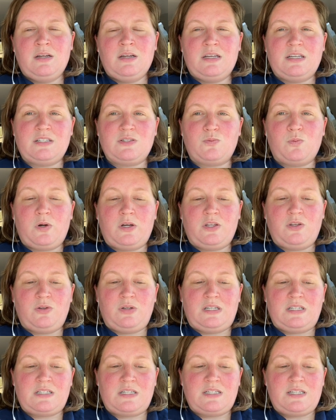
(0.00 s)
is what you
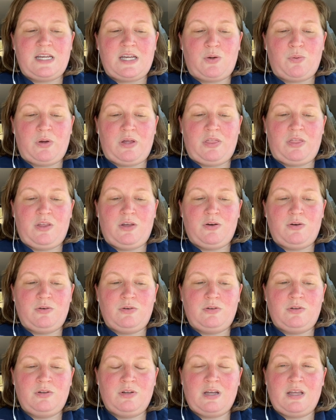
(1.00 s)
need to take with you.
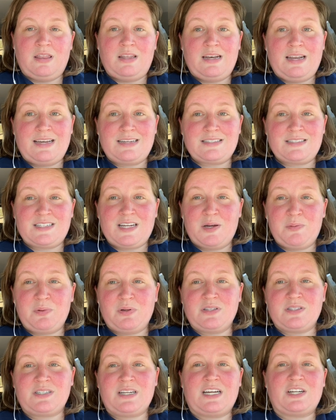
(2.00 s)
And the next step
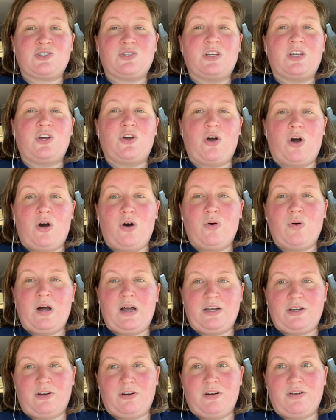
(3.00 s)
is to actually go
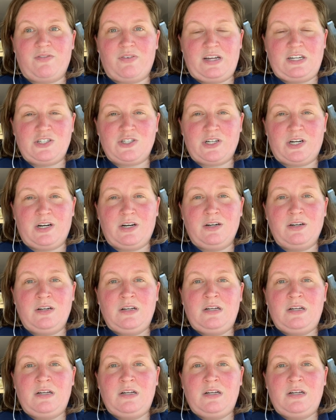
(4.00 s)
on your adventure.